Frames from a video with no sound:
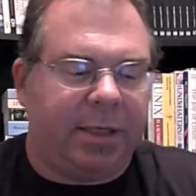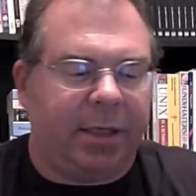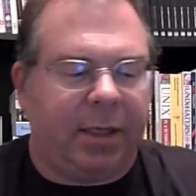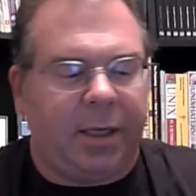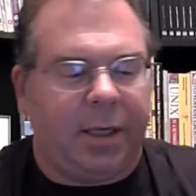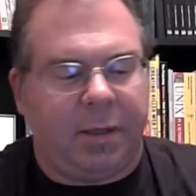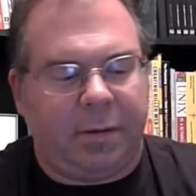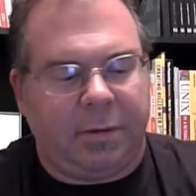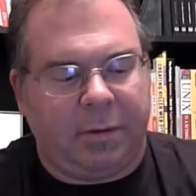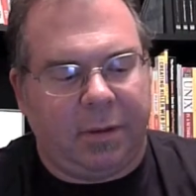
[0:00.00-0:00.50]

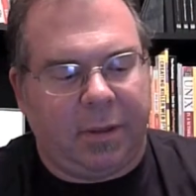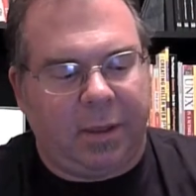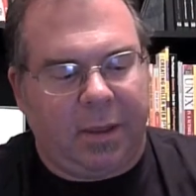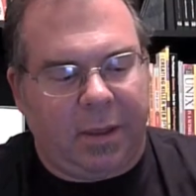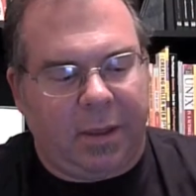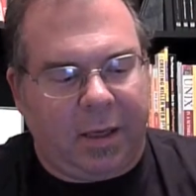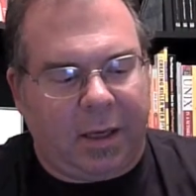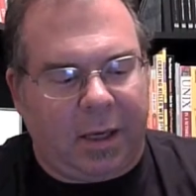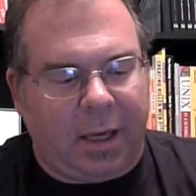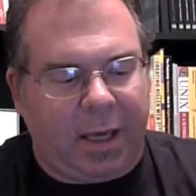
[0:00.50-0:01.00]
in.
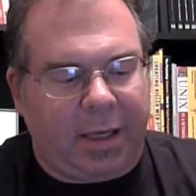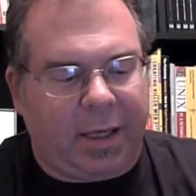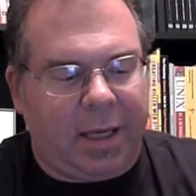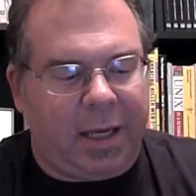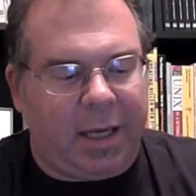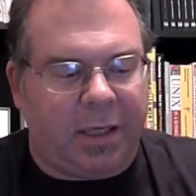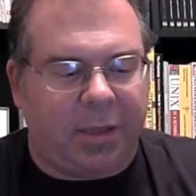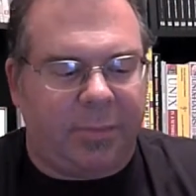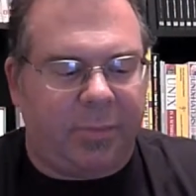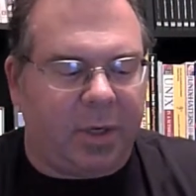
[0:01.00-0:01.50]
I
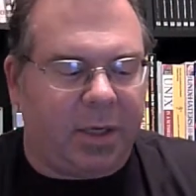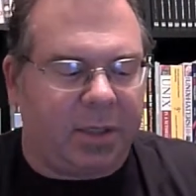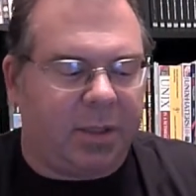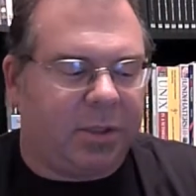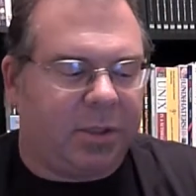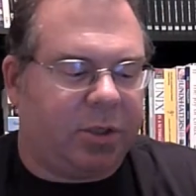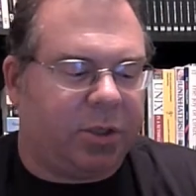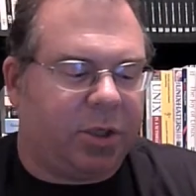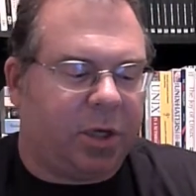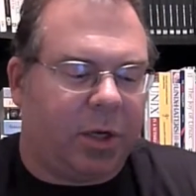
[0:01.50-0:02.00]
can't depress
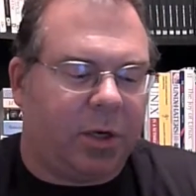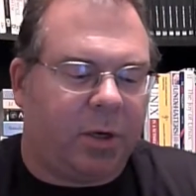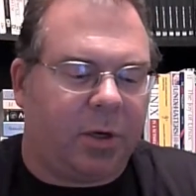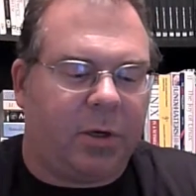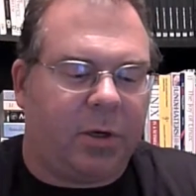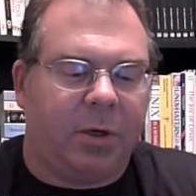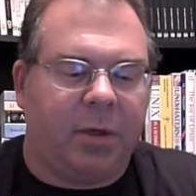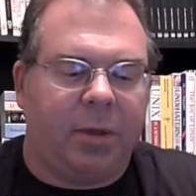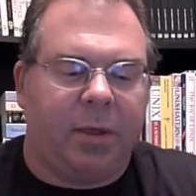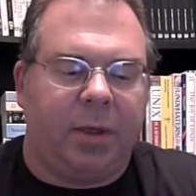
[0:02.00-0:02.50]
the
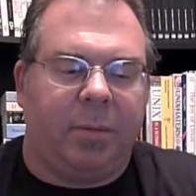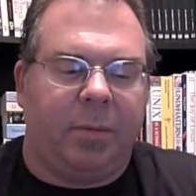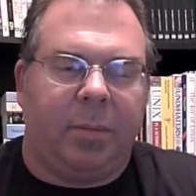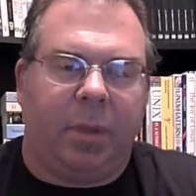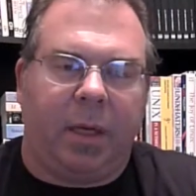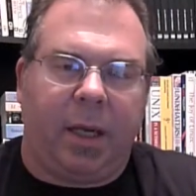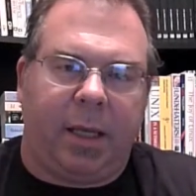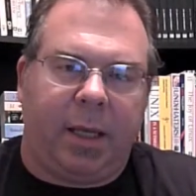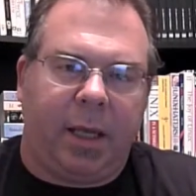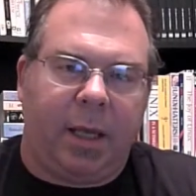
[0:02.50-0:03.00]
shutter, but
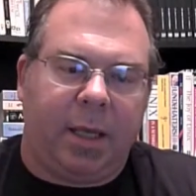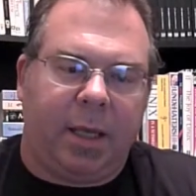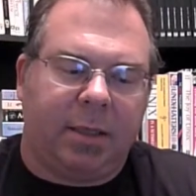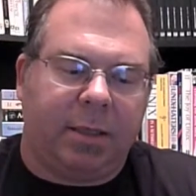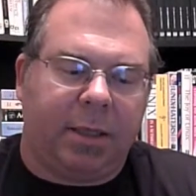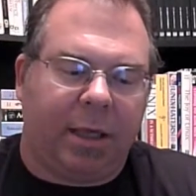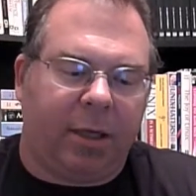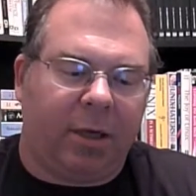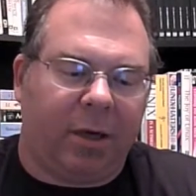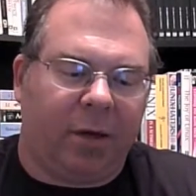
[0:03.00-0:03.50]
I can
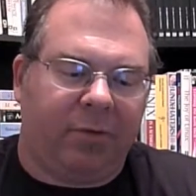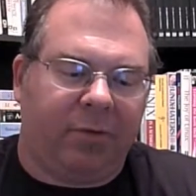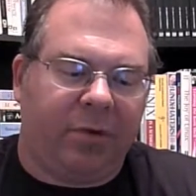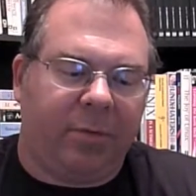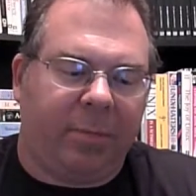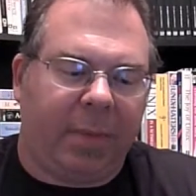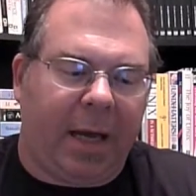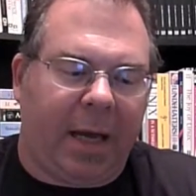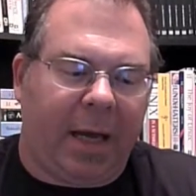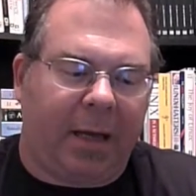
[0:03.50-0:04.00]
take off the
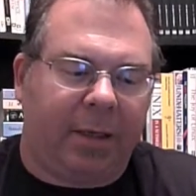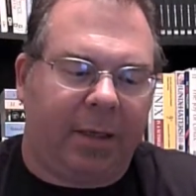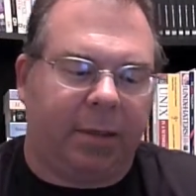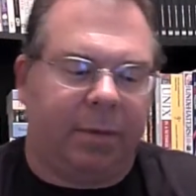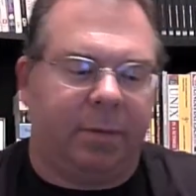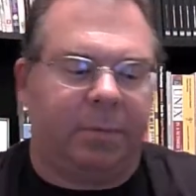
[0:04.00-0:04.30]
back.